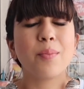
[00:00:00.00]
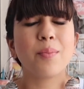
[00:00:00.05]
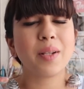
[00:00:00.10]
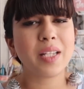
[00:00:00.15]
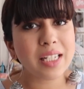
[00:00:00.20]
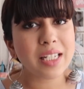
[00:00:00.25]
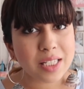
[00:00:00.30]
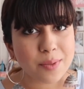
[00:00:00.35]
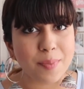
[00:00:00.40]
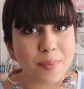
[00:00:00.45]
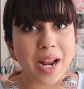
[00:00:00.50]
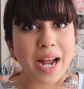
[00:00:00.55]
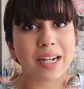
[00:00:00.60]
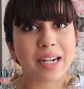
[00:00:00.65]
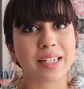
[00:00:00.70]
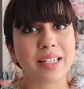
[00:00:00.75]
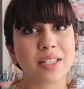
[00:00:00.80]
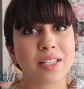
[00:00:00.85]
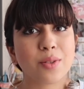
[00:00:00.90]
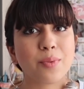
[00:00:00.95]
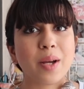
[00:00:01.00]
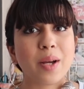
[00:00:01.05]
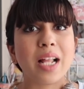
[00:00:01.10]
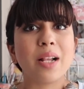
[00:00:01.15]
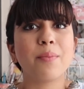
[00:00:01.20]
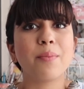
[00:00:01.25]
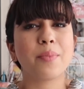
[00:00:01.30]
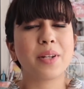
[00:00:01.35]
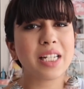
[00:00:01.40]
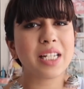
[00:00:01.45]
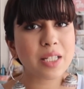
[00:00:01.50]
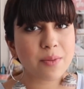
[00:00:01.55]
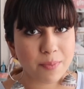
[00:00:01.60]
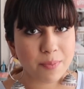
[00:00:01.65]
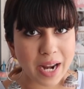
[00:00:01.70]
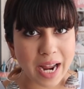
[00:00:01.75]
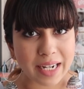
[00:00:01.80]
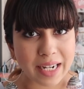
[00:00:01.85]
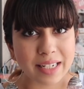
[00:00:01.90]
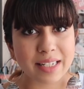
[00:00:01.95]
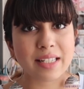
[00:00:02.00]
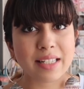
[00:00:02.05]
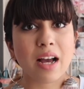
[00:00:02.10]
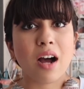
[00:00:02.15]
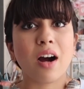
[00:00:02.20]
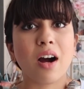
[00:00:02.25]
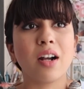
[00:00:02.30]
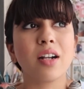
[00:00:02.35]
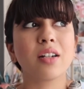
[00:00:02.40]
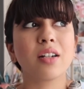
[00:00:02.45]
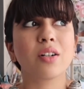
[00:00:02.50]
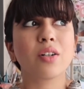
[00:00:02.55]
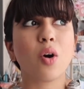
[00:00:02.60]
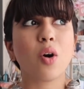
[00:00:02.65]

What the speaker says: Please practice well, please practice hard,